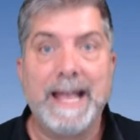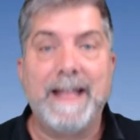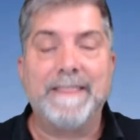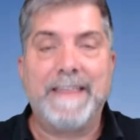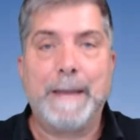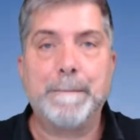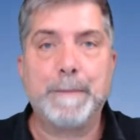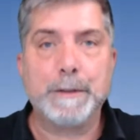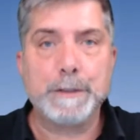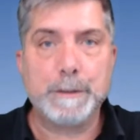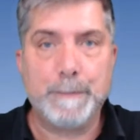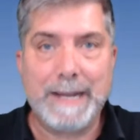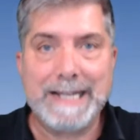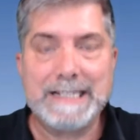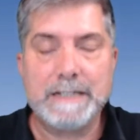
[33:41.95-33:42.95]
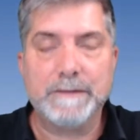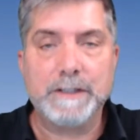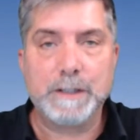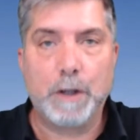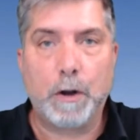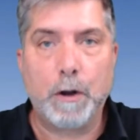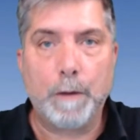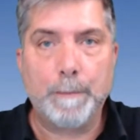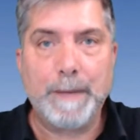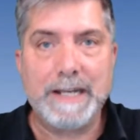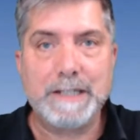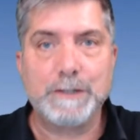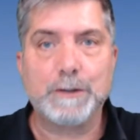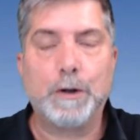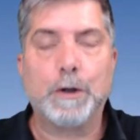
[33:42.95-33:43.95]
That perspective is all
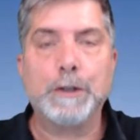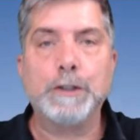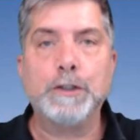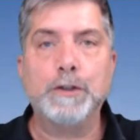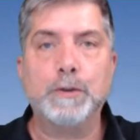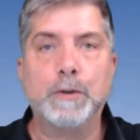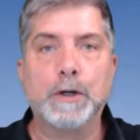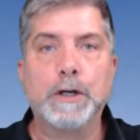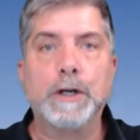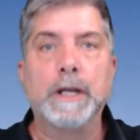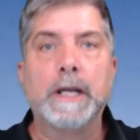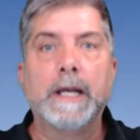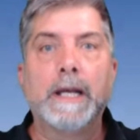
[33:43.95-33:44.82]
based on your